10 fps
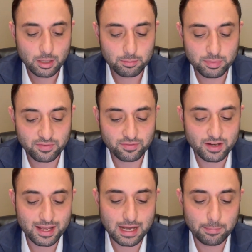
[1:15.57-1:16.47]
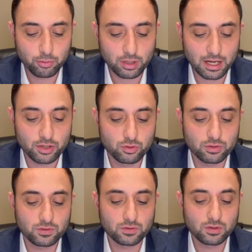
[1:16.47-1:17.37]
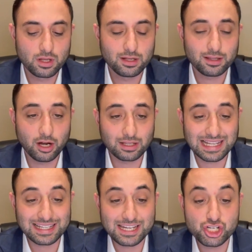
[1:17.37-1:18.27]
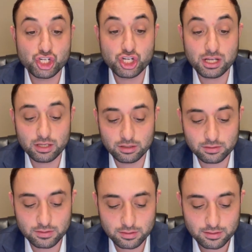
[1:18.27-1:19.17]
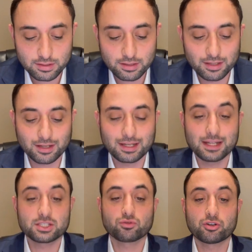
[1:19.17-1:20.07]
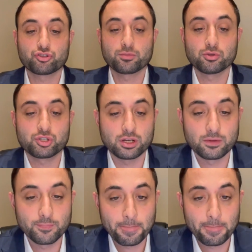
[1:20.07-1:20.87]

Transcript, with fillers: bifnei ha'pur'anut are like a shield against retribution.